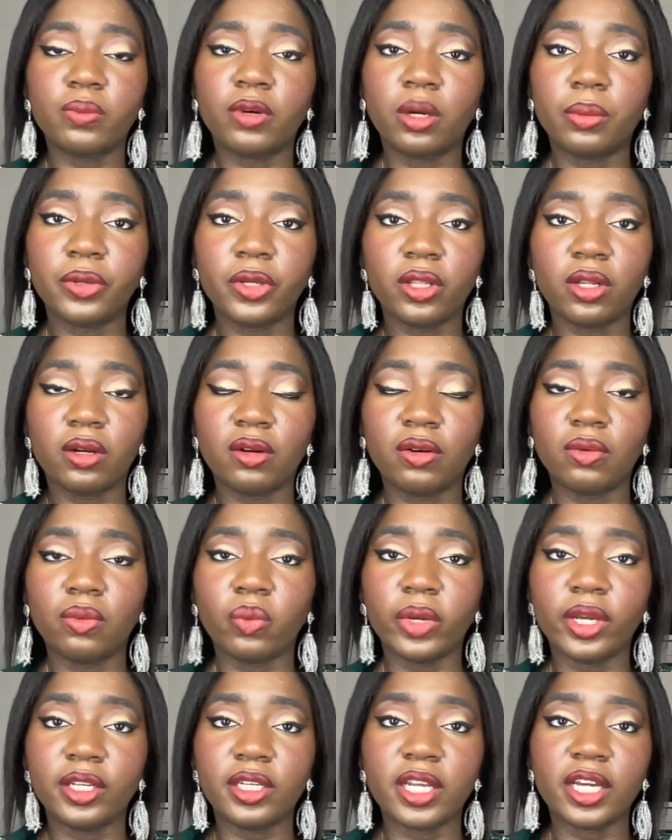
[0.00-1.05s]
popular
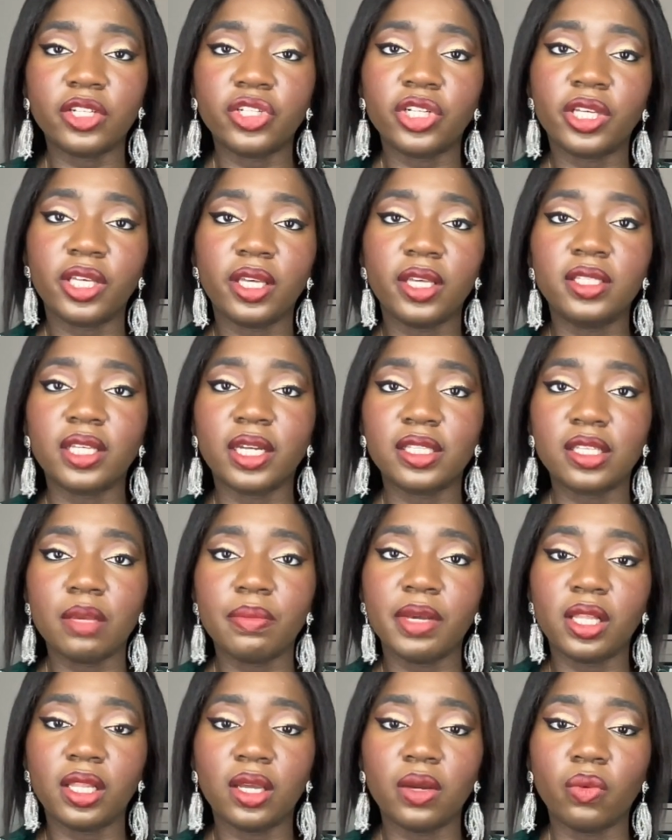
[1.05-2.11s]
way dashikis are
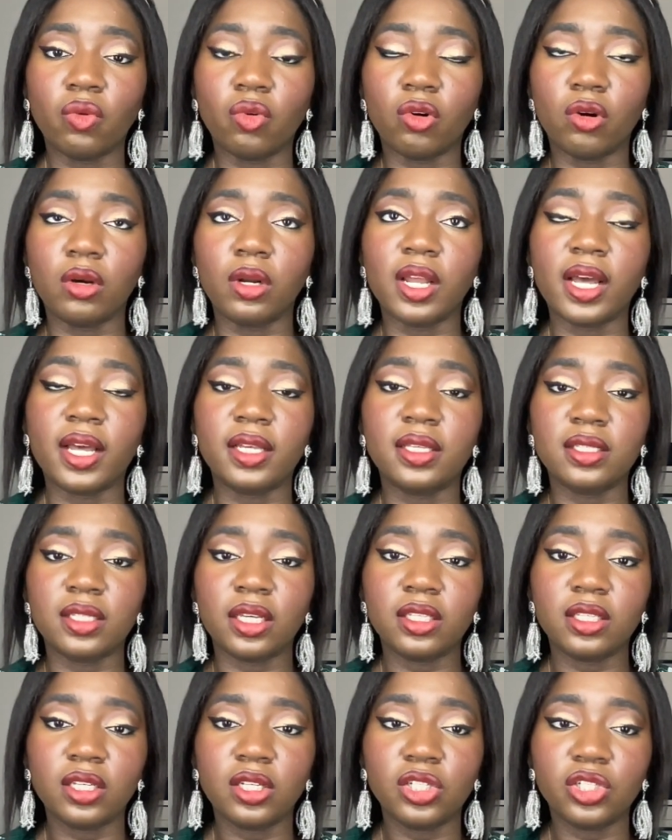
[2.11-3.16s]
typically worn as a
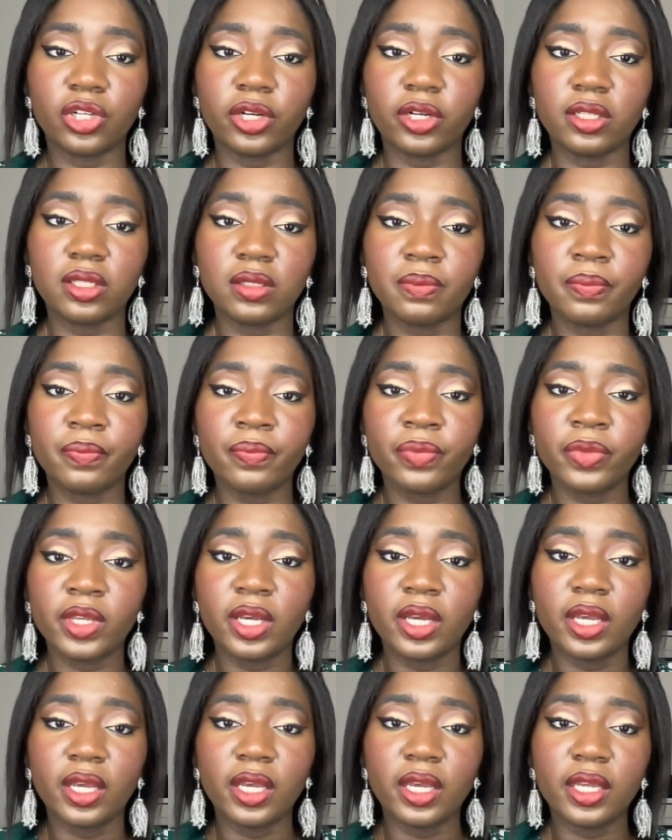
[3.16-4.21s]
t-shirt.
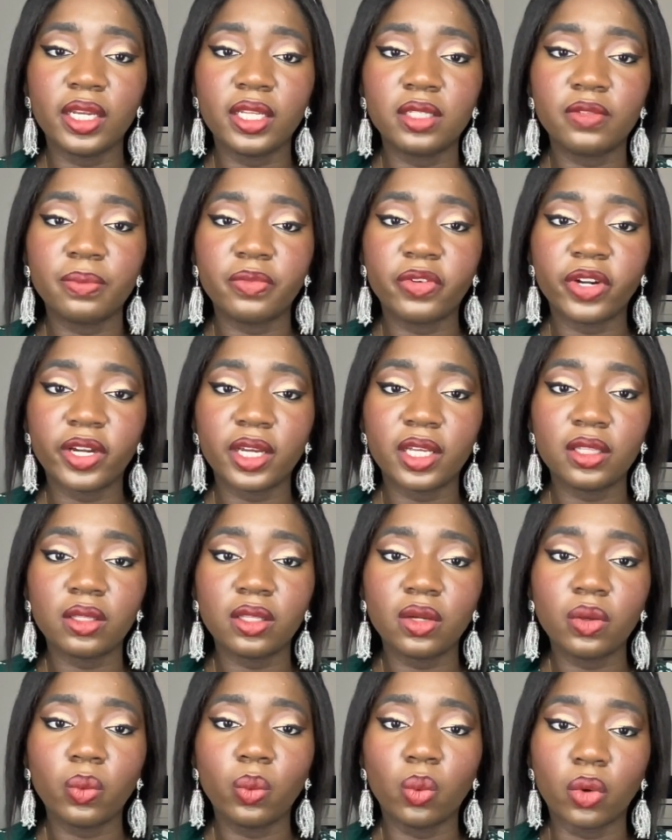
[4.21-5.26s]
It is
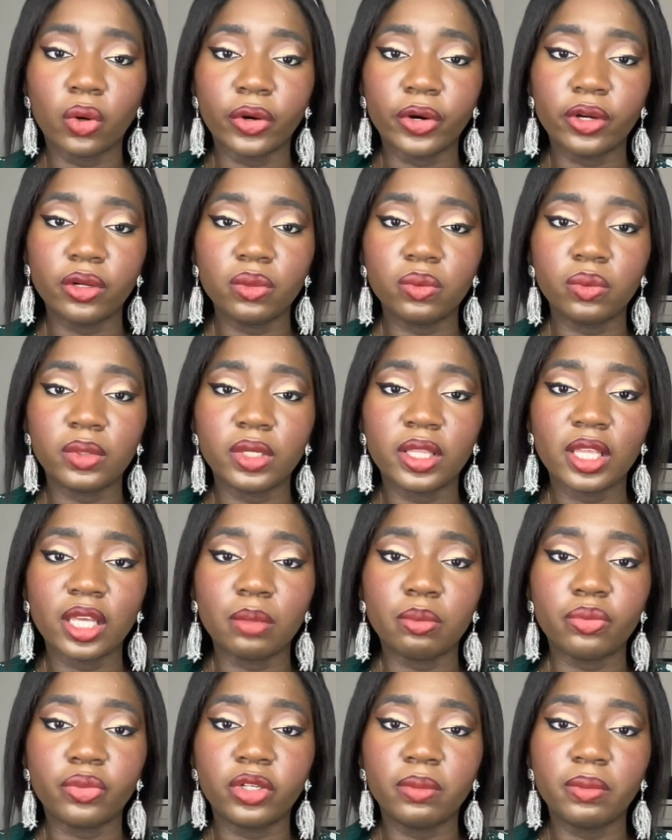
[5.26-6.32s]
frequently worn with a
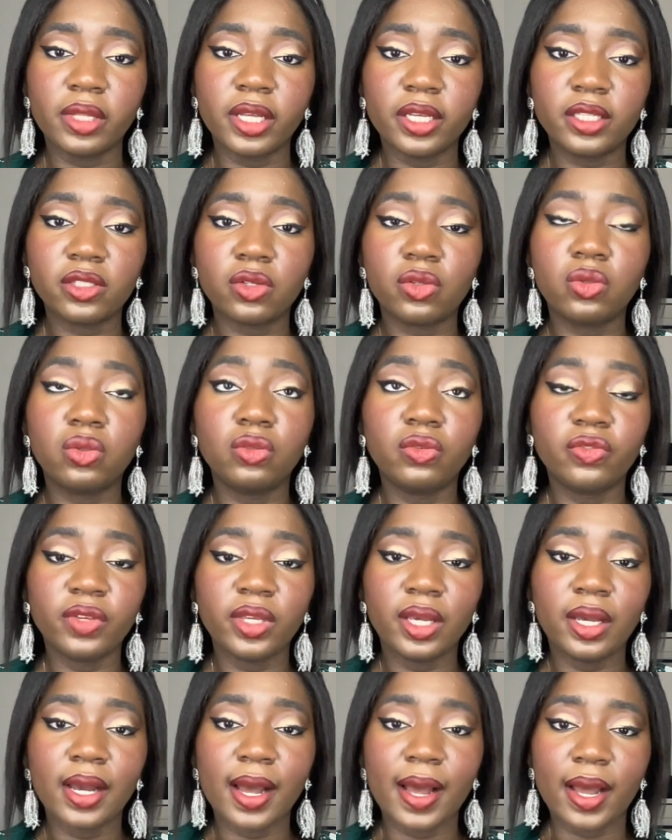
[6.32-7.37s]
brimless
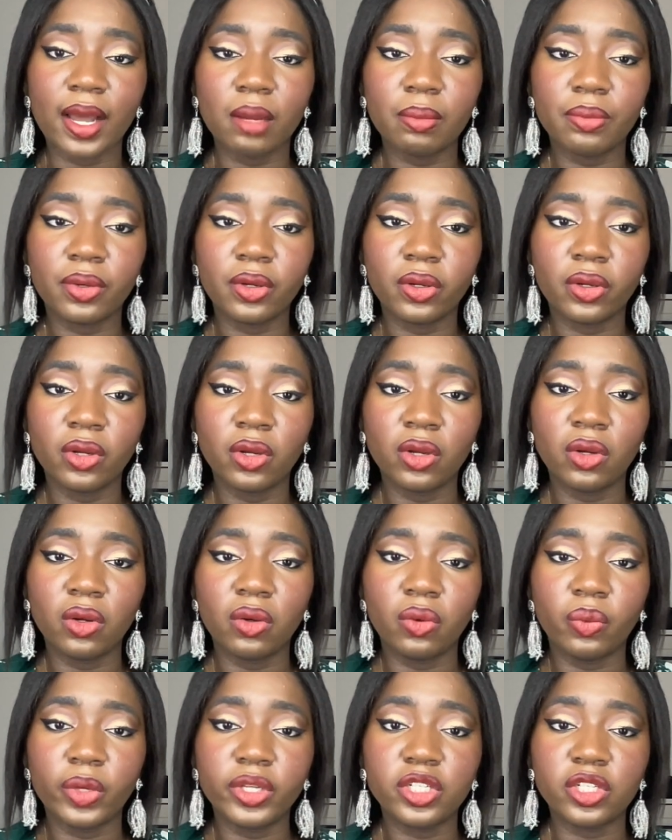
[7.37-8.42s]
kufi cap,
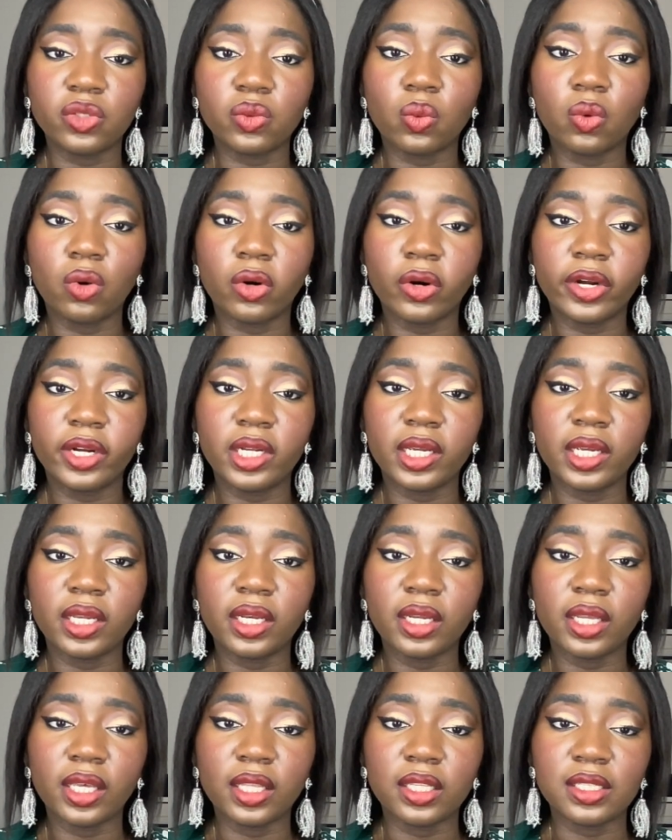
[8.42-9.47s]
which is worn
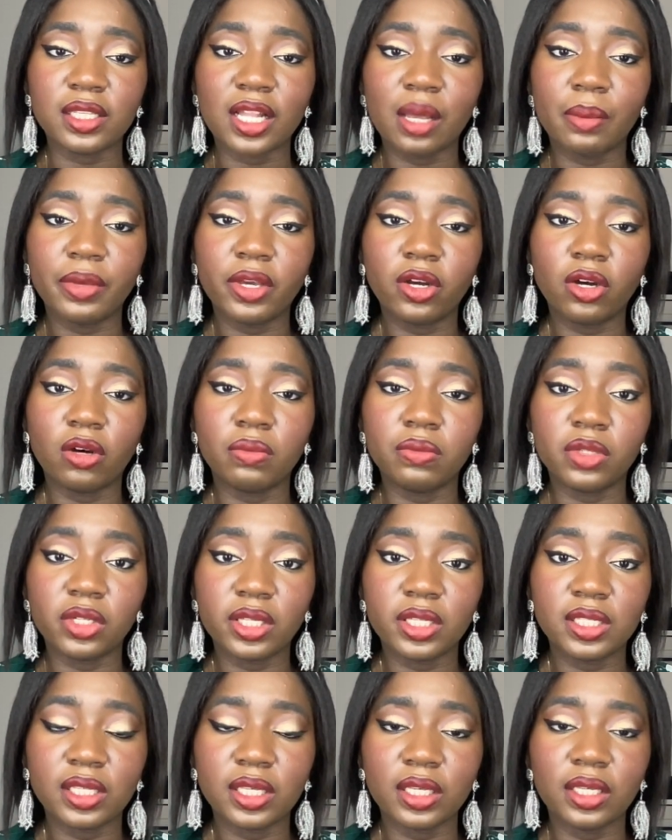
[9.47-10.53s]
in Islamic
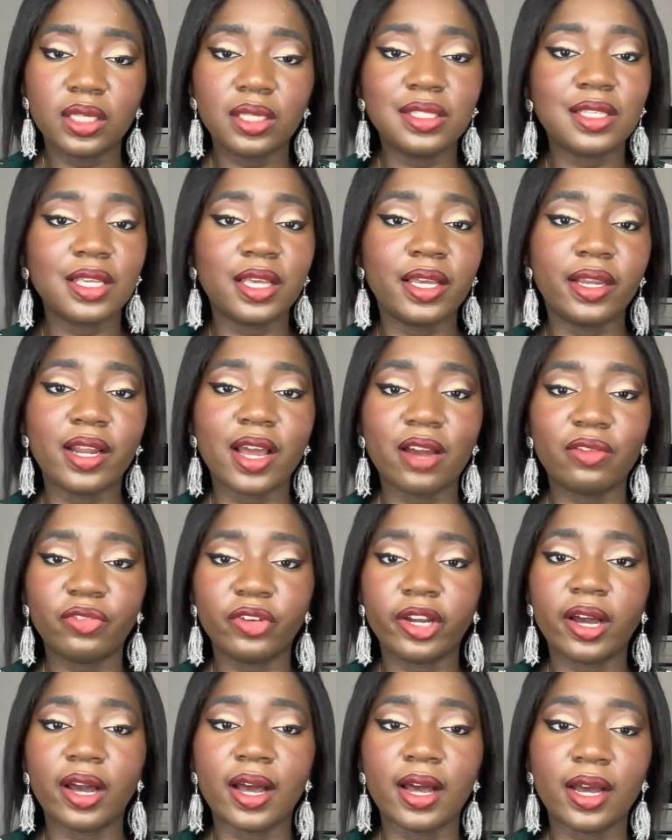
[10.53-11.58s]
communities in
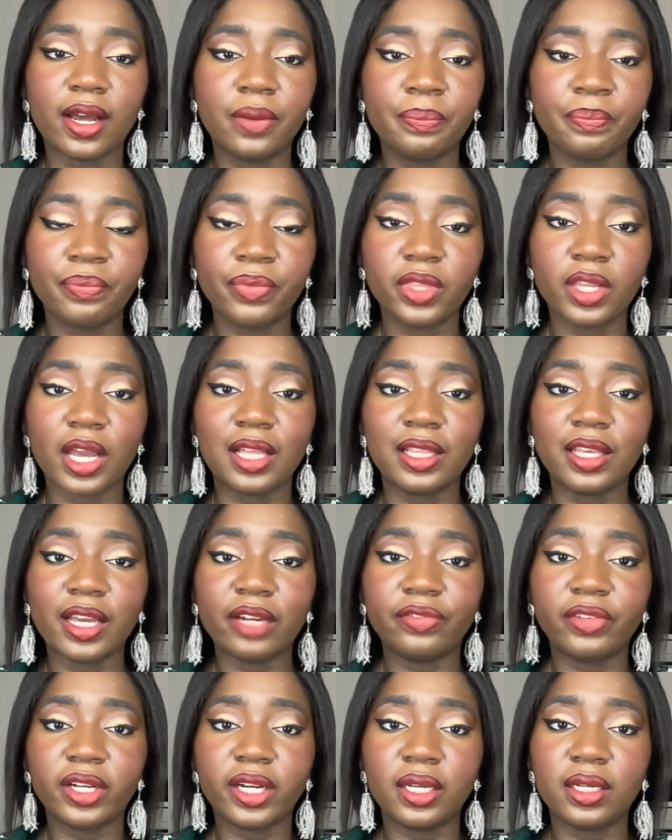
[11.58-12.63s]
Africa and the
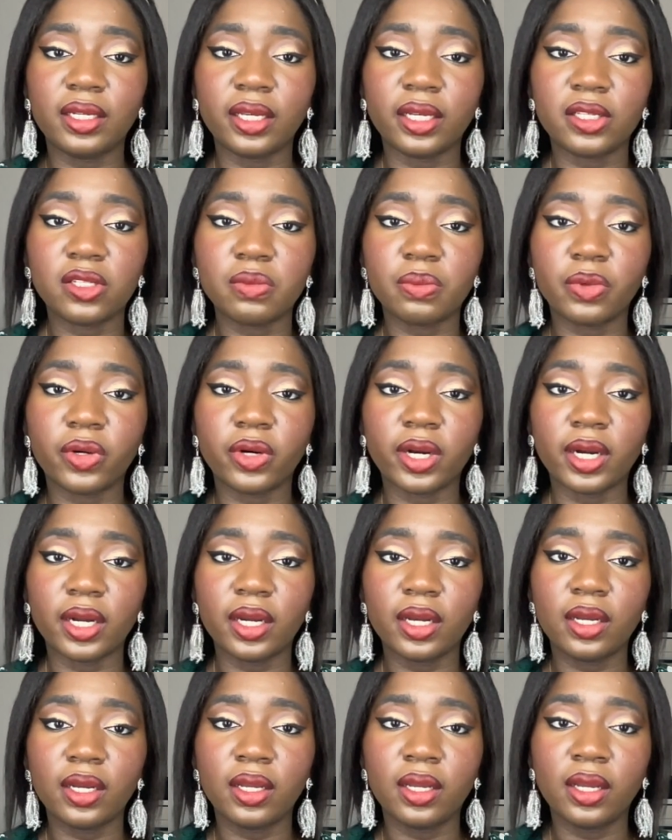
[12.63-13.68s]
African
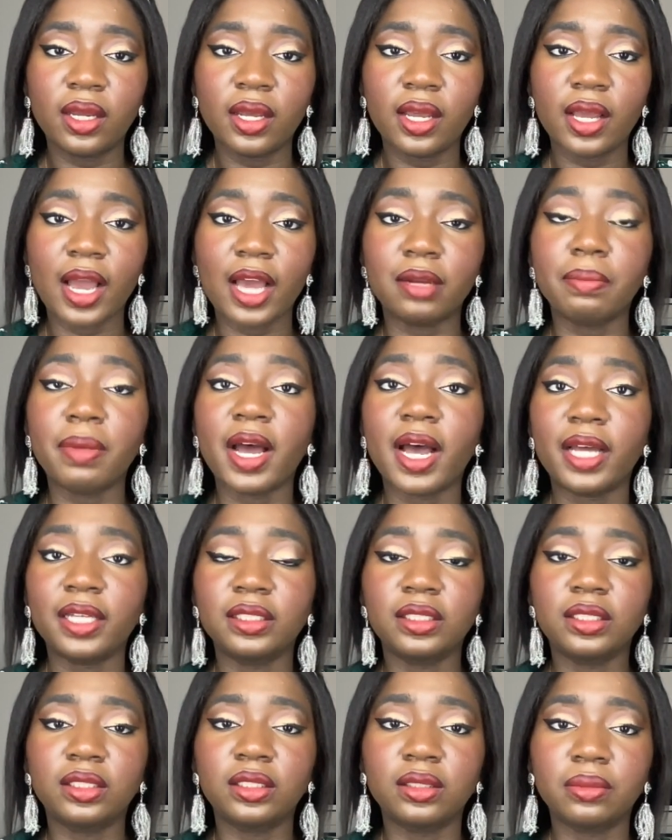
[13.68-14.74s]
diaspora, and
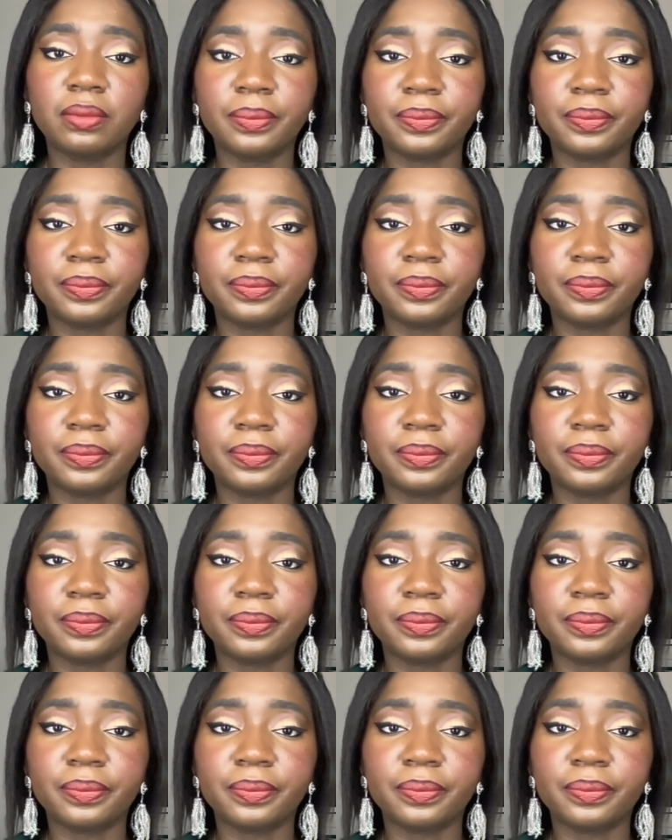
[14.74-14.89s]
pants.